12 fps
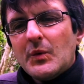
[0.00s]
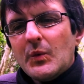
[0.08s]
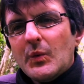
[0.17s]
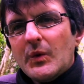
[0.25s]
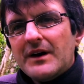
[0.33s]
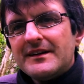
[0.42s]

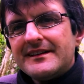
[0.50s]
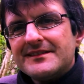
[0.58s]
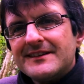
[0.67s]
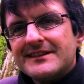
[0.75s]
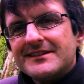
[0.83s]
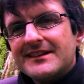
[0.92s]
while these
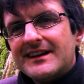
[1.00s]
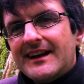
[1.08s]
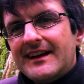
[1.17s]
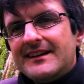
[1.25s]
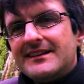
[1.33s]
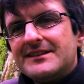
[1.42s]
Victorian
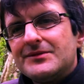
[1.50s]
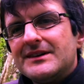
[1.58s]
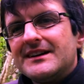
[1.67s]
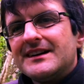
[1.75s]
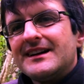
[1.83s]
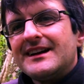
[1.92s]
ladies
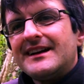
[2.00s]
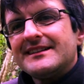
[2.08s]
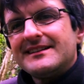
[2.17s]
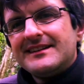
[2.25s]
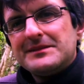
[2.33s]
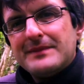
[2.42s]
were collecting
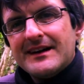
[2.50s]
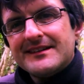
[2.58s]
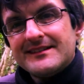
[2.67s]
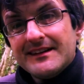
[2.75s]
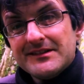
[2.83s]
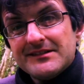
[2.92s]
these plants,
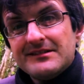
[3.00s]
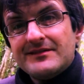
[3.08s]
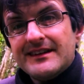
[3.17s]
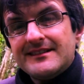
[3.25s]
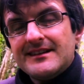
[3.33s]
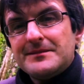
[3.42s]
they also
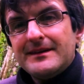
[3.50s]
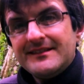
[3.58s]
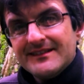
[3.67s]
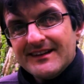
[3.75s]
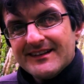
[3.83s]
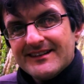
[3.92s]
invented a
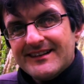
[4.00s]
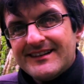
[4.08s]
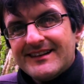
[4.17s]
biscuit.